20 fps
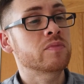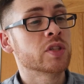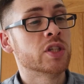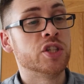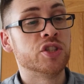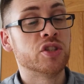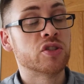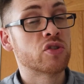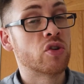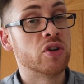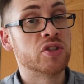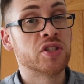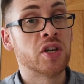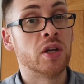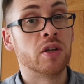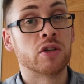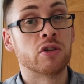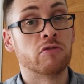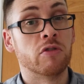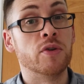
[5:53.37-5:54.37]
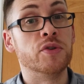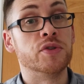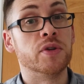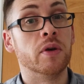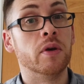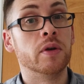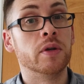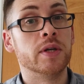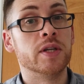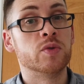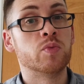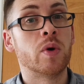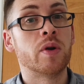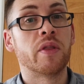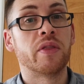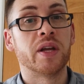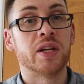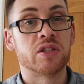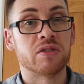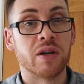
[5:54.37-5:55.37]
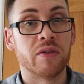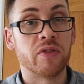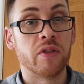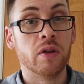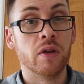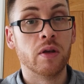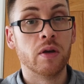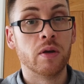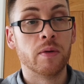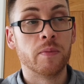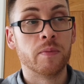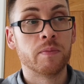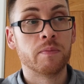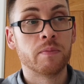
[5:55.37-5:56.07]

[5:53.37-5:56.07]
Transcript: It's just got a ton of corrosion on. It's one thing to have the